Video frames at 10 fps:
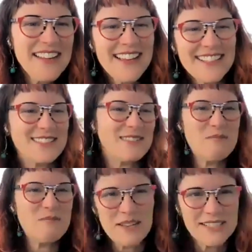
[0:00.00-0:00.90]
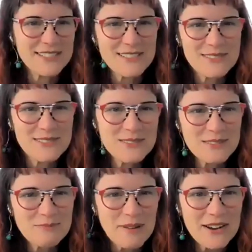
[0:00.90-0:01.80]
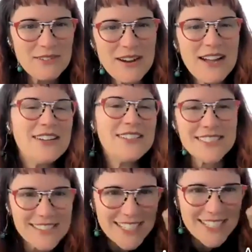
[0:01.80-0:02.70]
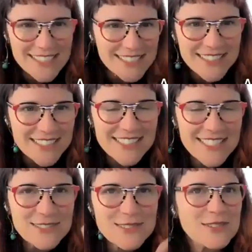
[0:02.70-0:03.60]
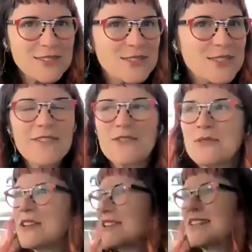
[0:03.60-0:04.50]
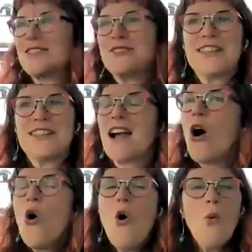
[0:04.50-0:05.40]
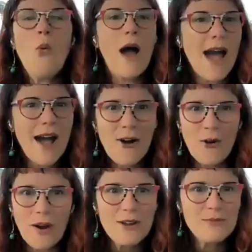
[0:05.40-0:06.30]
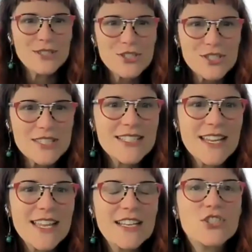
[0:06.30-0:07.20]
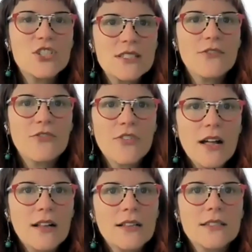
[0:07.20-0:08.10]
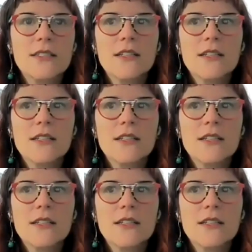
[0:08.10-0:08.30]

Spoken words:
And so I painted a new background and then I did the concentric circles. And afterwards I was just like, oh, wow. It just felt